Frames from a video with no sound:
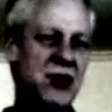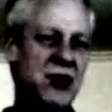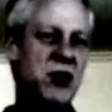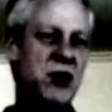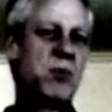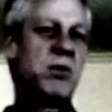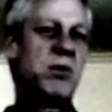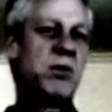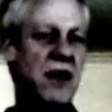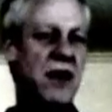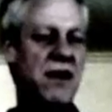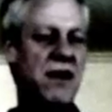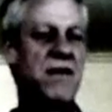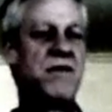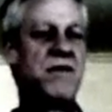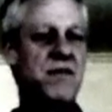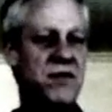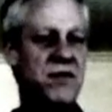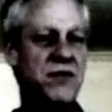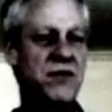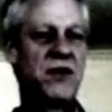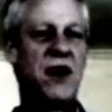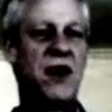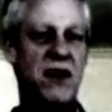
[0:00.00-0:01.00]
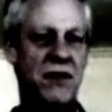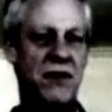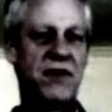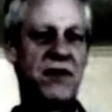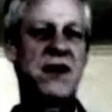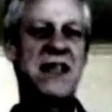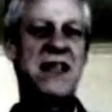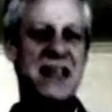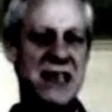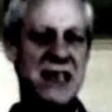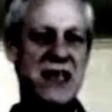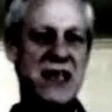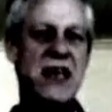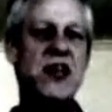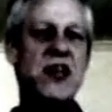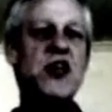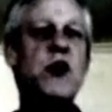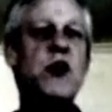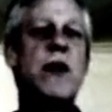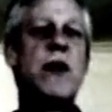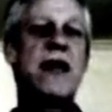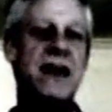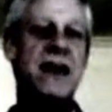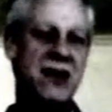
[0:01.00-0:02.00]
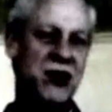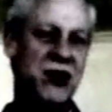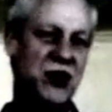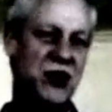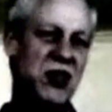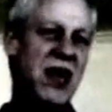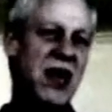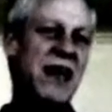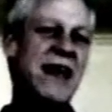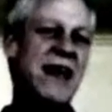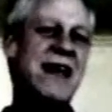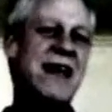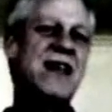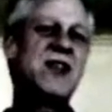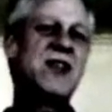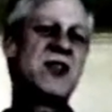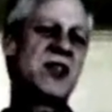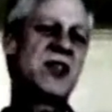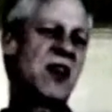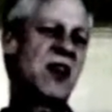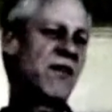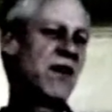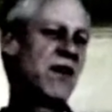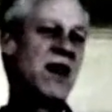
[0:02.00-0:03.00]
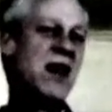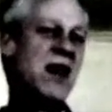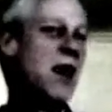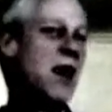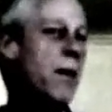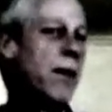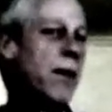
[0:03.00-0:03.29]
discipline of continuing the studies and stuff.